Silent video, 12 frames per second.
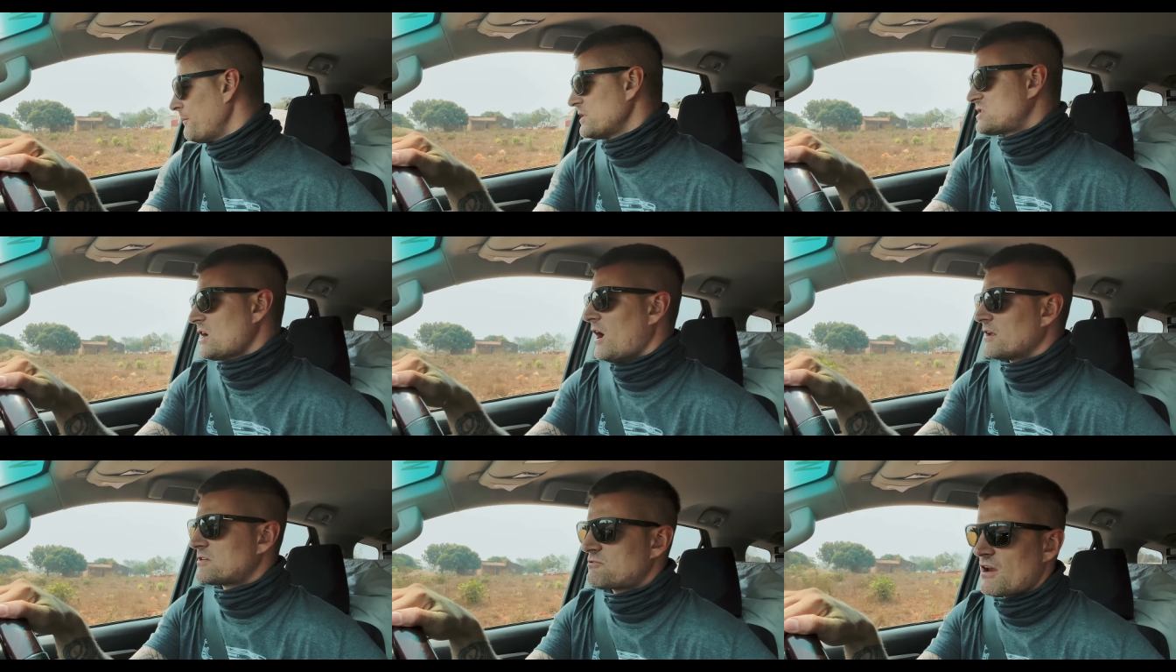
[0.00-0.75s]
but
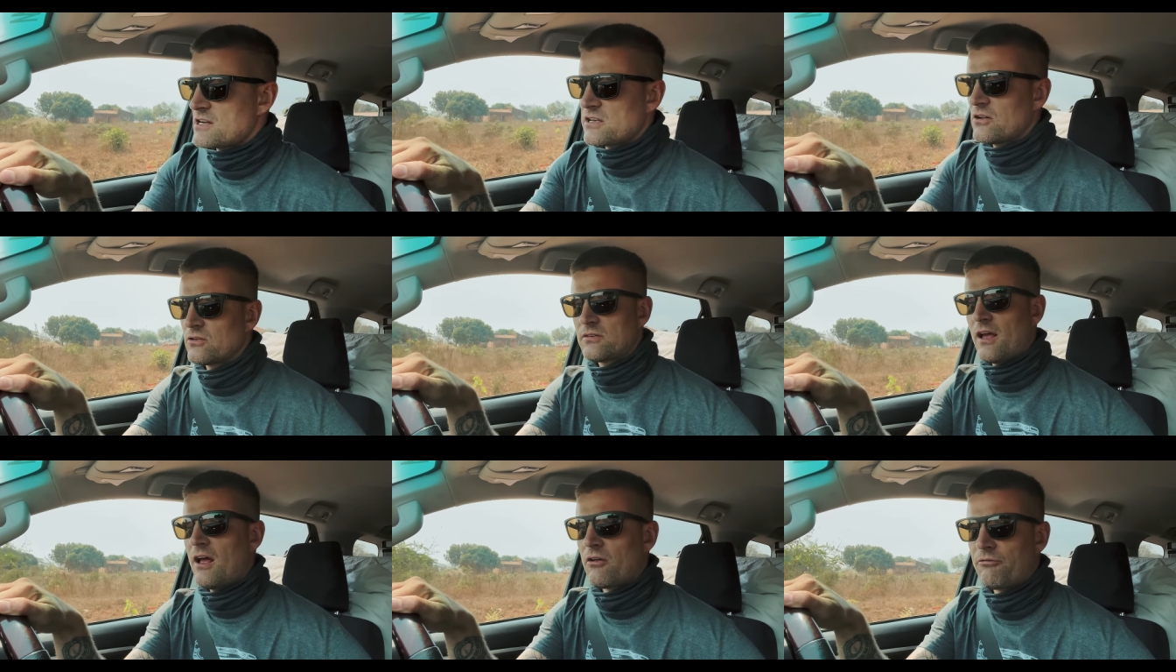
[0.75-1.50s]
yeah strange little
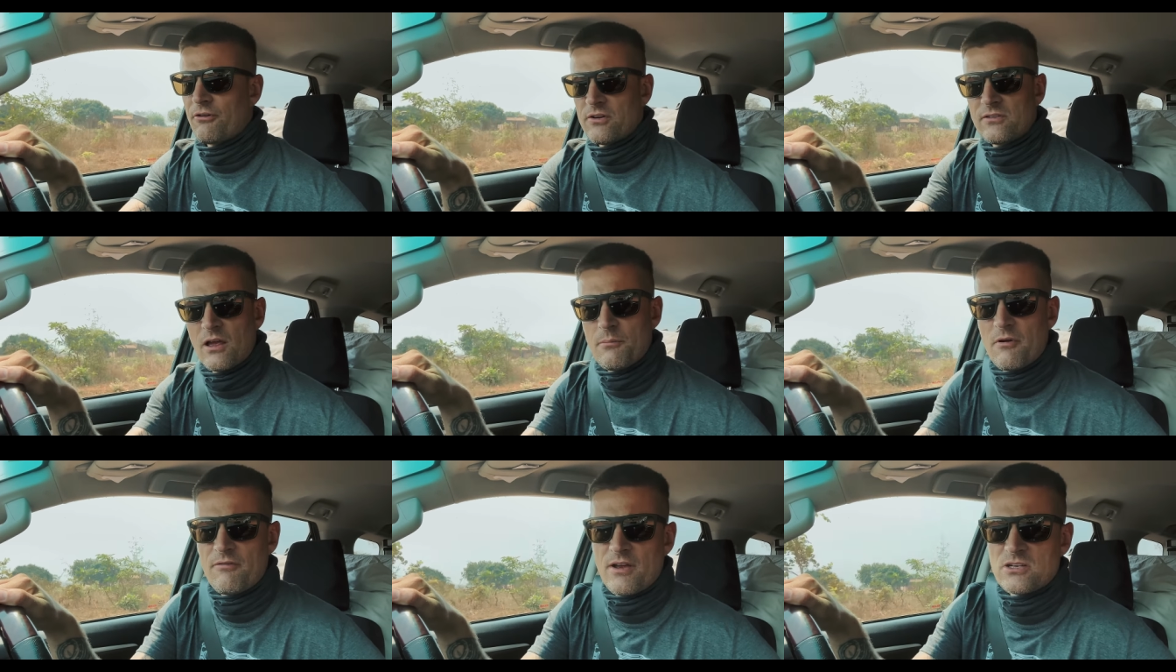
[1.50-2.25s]
town first
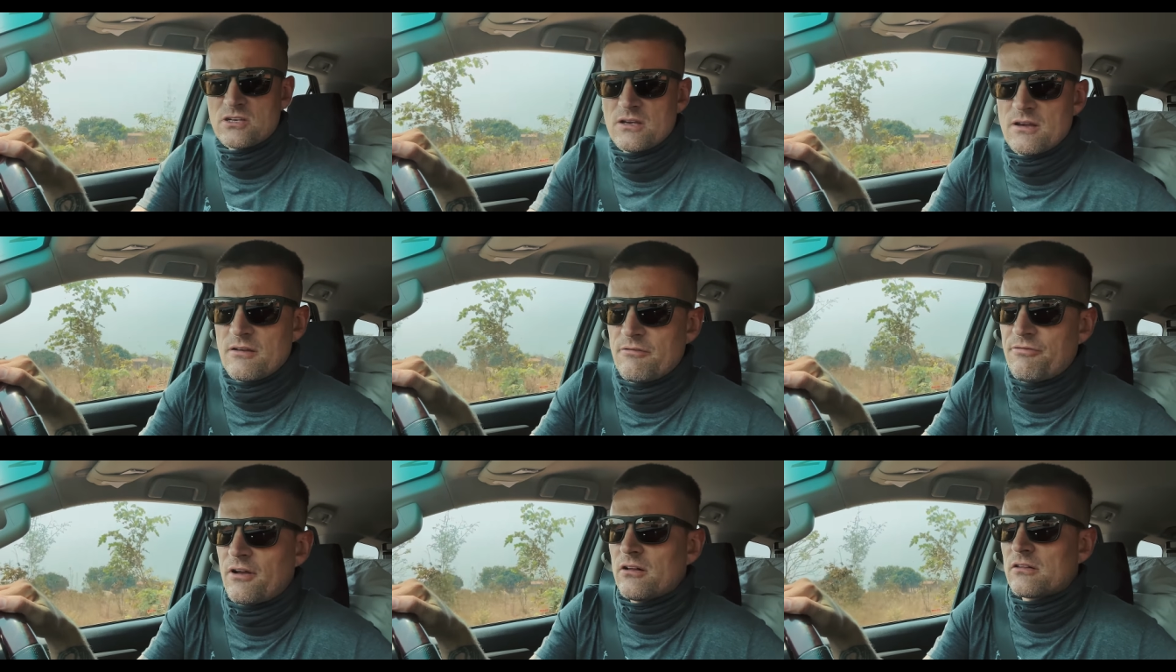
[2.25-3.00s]
time I've actually
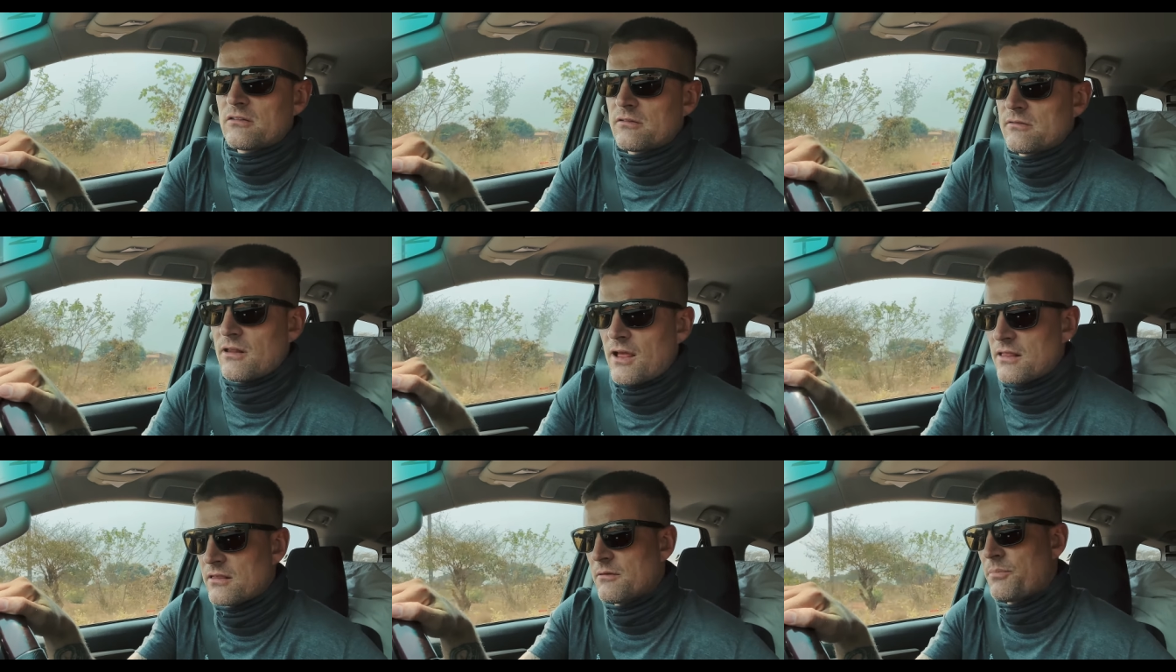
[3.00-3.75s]
felt
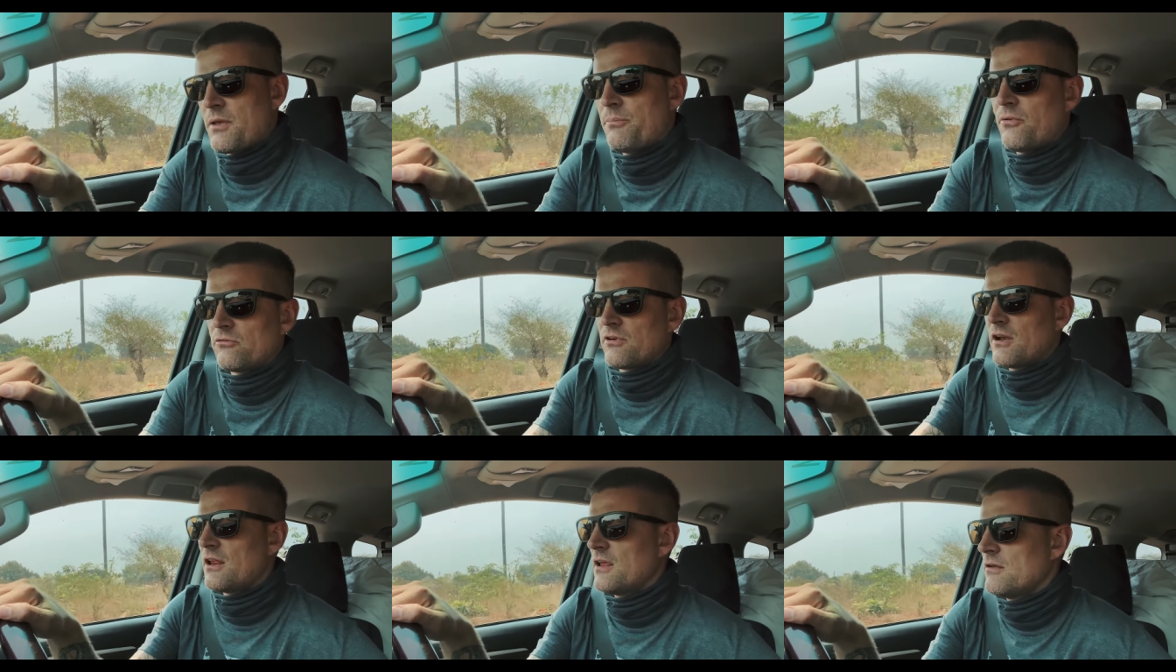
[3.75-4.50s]
like the people
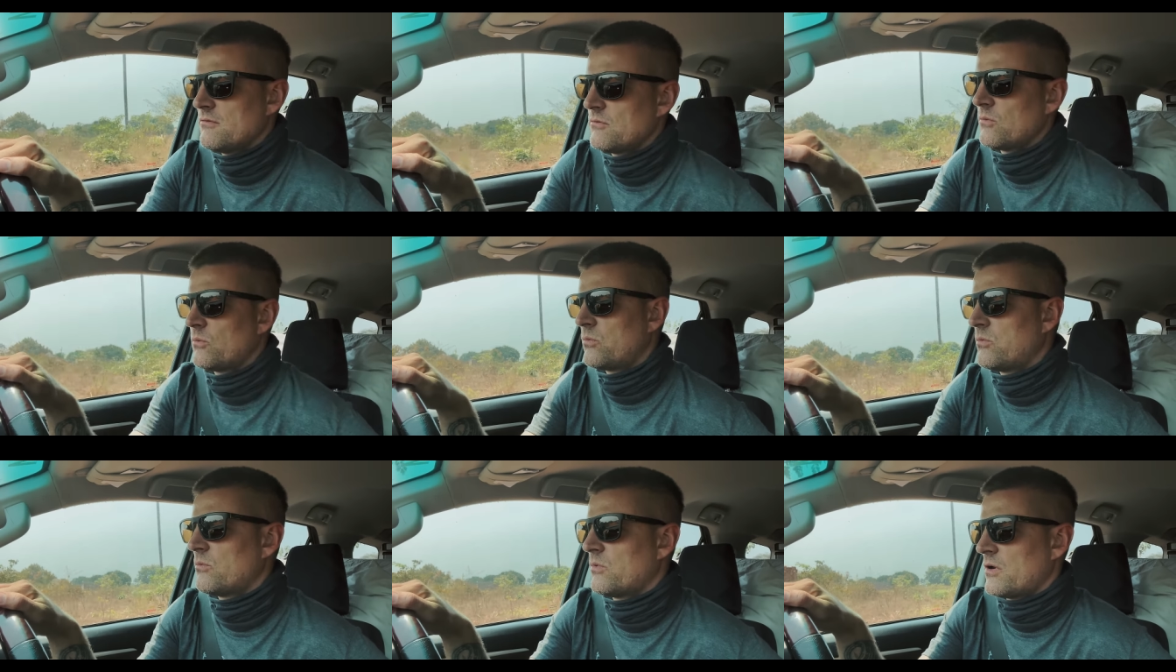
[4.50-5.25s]
really
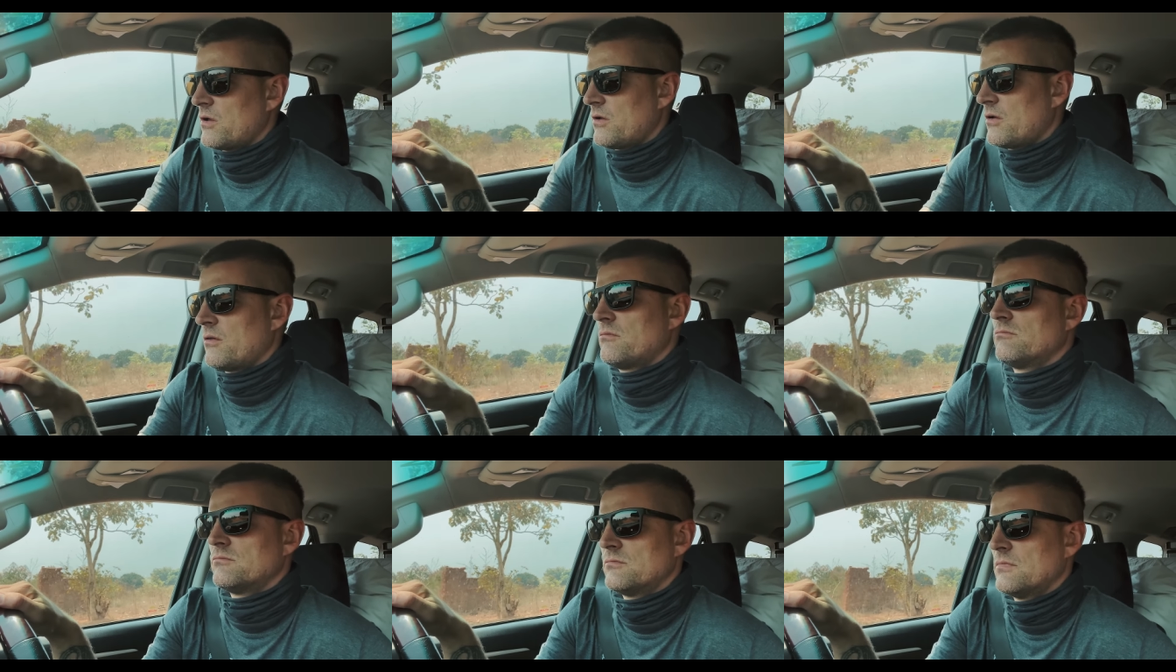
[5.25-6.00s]
were
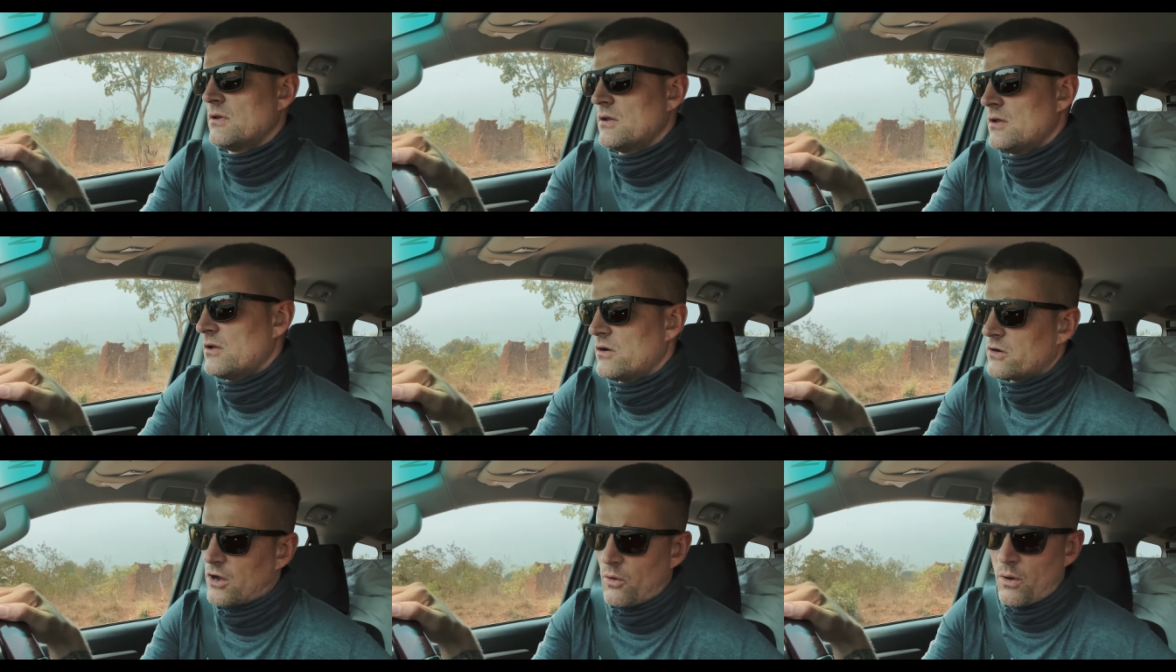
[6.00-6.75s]

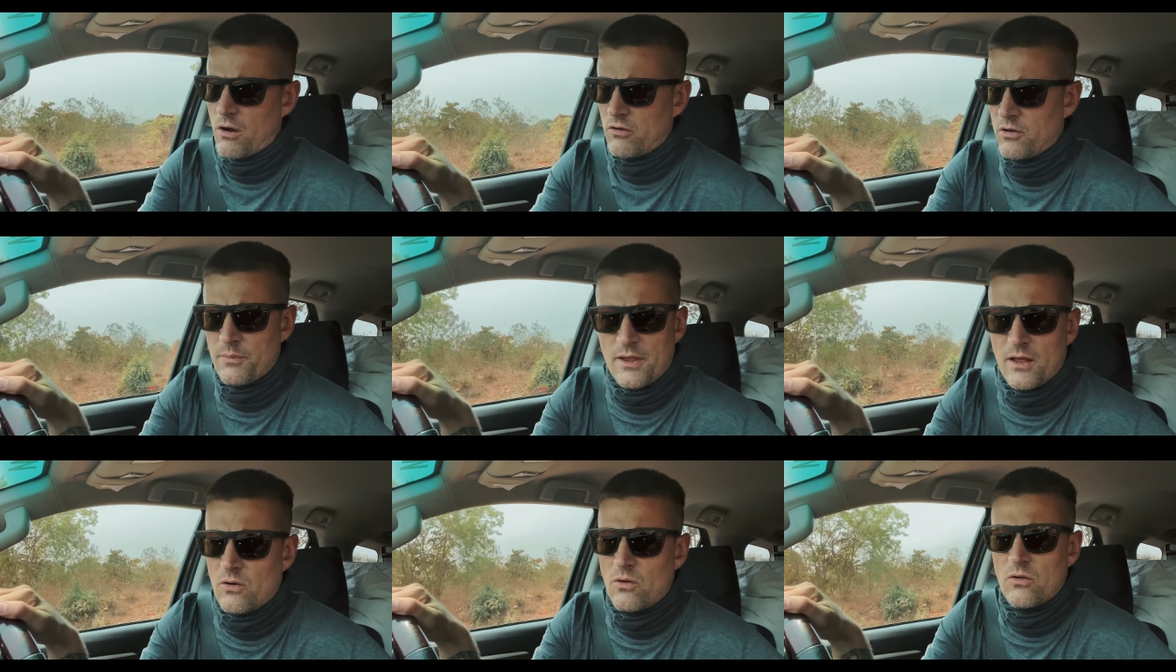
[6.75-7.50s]
not
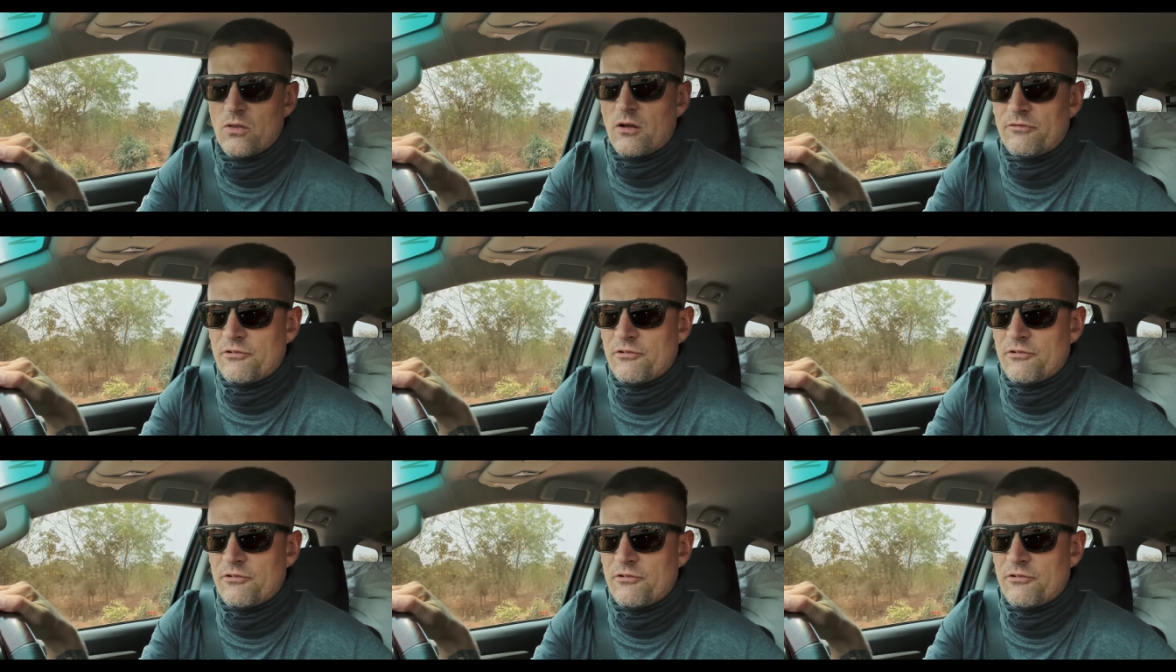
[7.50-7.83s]
welcoming at all not